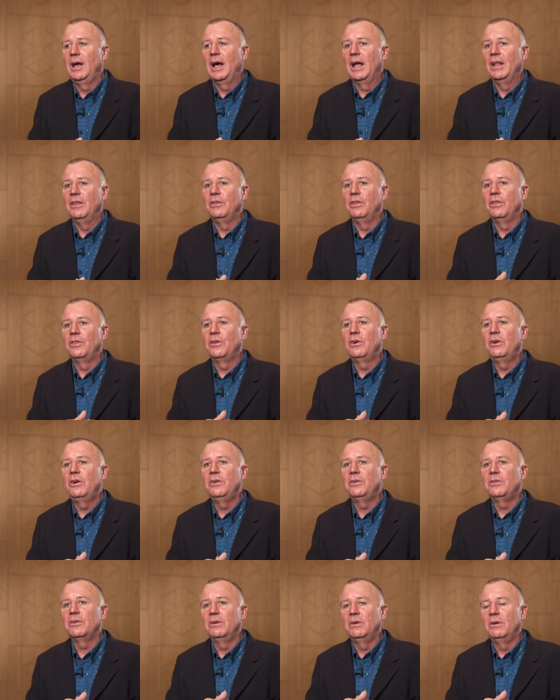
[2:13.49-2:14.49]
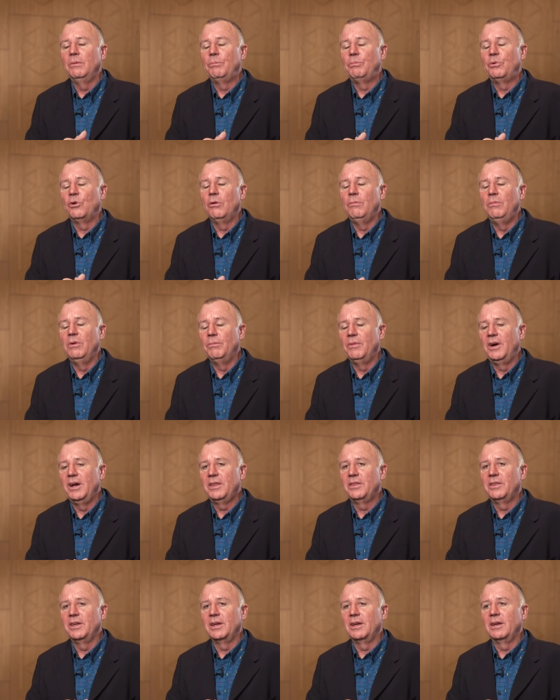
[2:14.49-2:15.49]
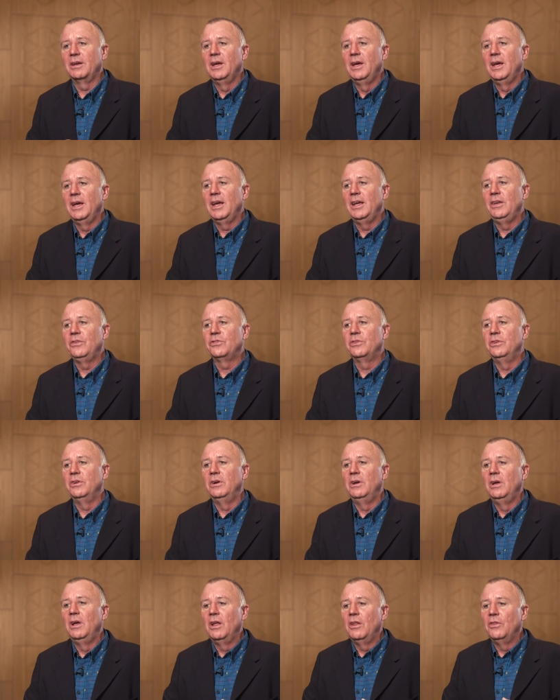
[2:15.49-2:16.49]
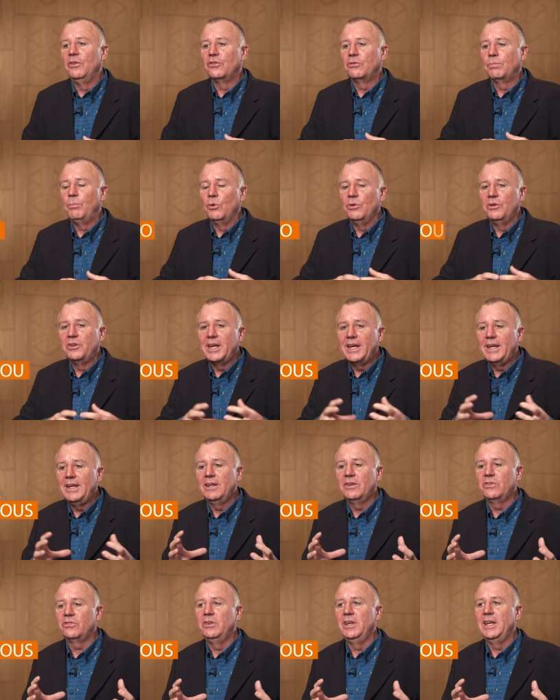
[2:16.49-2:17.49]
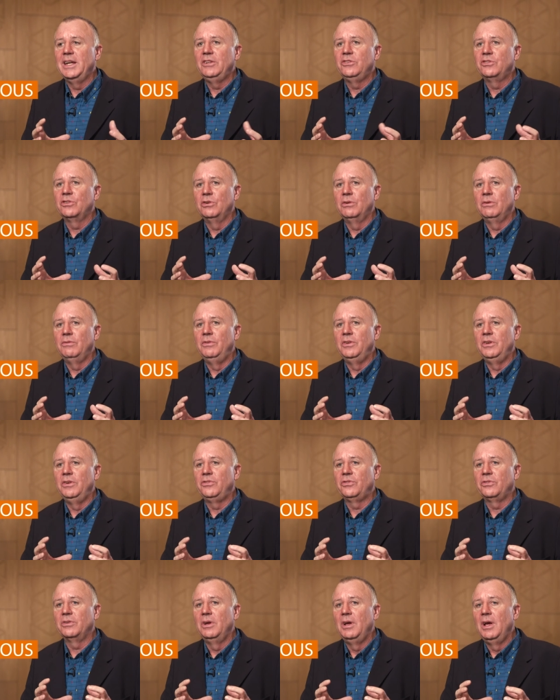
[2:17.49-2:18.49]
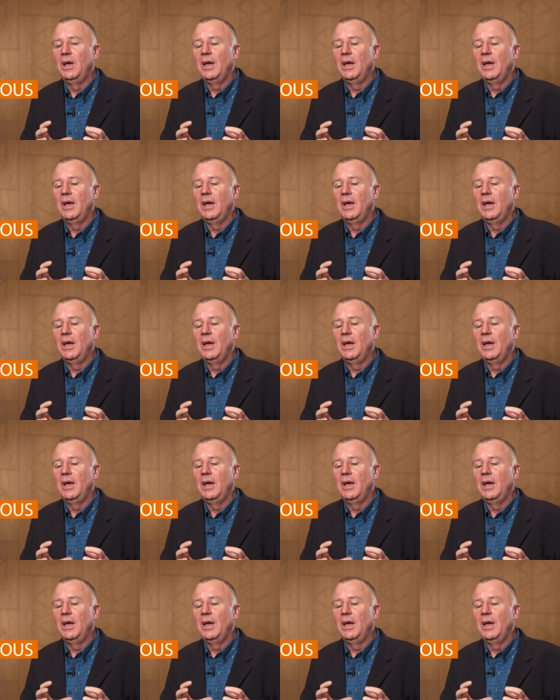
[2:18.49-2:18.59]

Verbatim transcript: And the third problem, I think, is the, the spontaneous nature of this.